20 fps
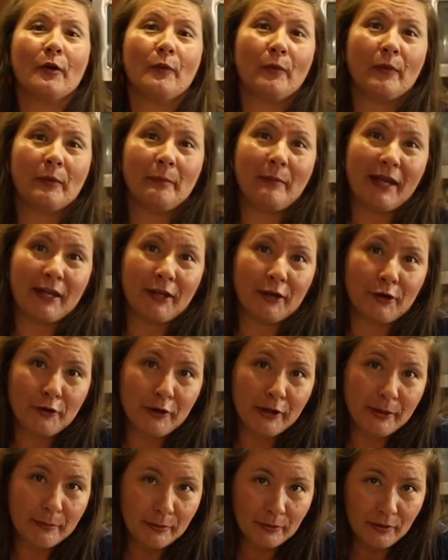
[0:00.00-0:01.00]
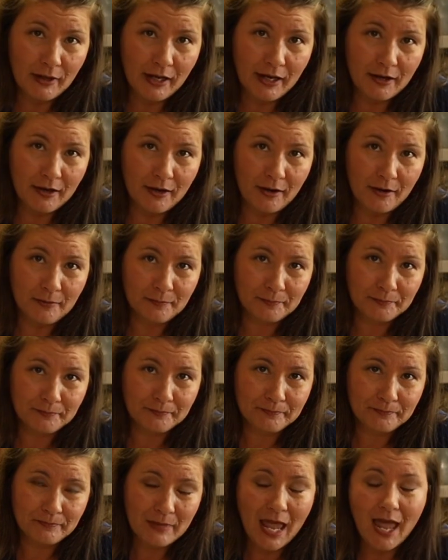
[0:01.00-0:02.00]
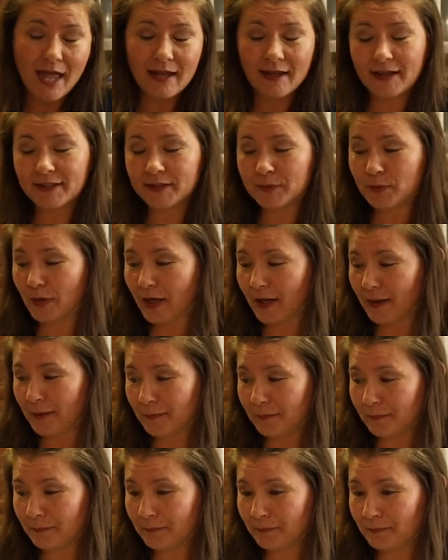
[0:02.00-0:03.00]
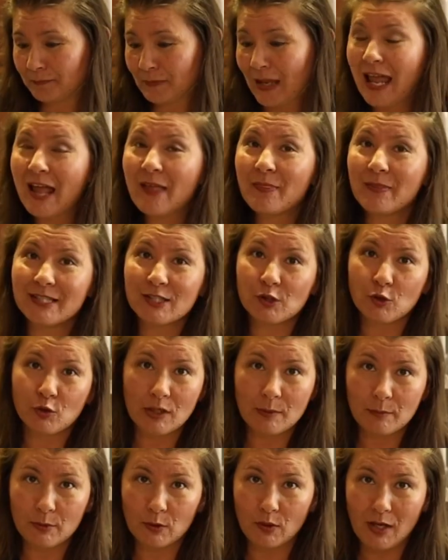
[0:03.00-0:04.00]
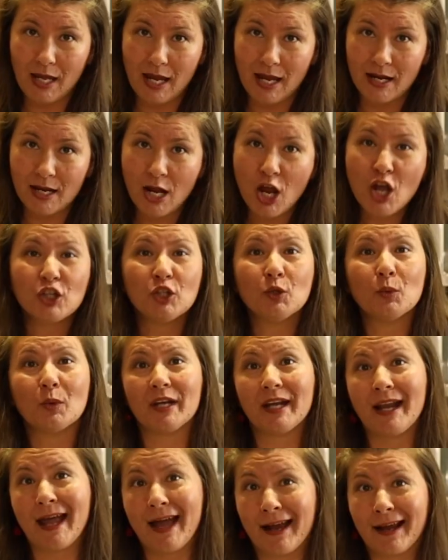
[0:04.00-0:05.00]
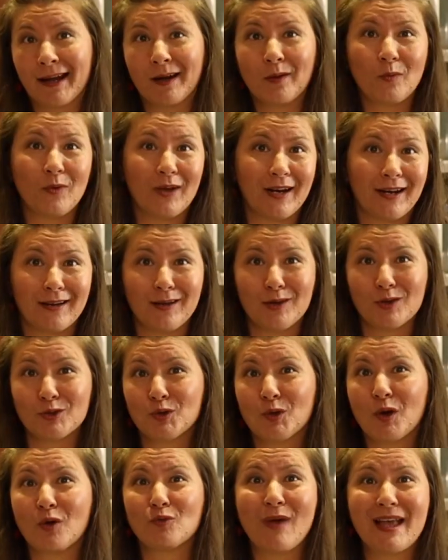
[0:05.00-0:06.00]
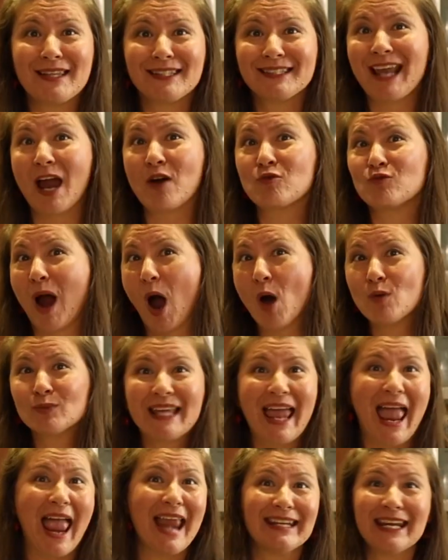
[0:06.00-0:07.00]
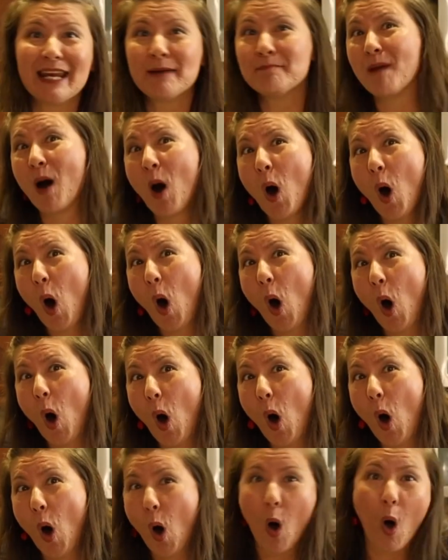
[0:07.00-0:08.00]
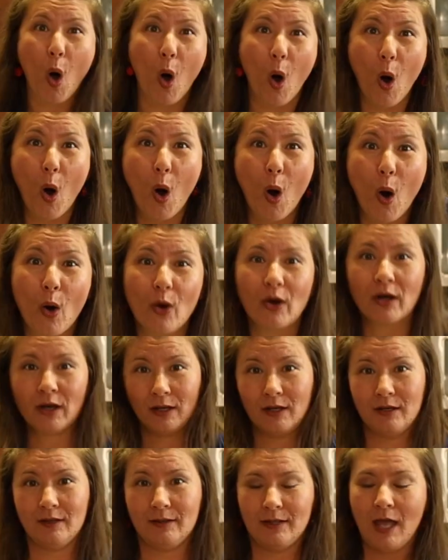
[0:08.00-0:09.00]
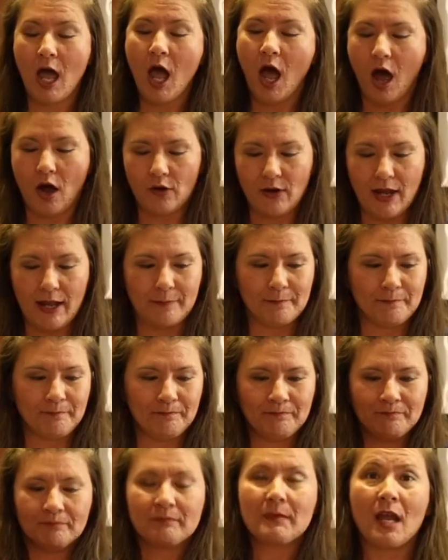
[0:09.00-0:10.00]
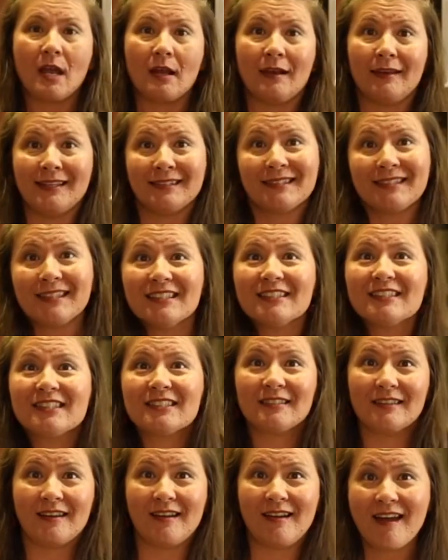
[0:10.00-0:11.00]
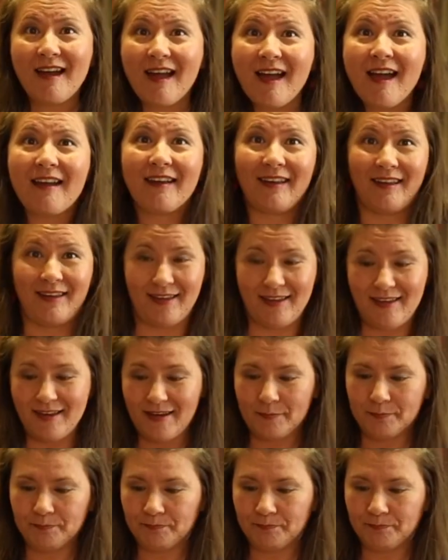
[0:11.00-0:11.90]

We're making creme brulee, y'all. And guess what? This creme brulee, you are not gonna wanna go to a restaurant anymore. Okay, let's get started.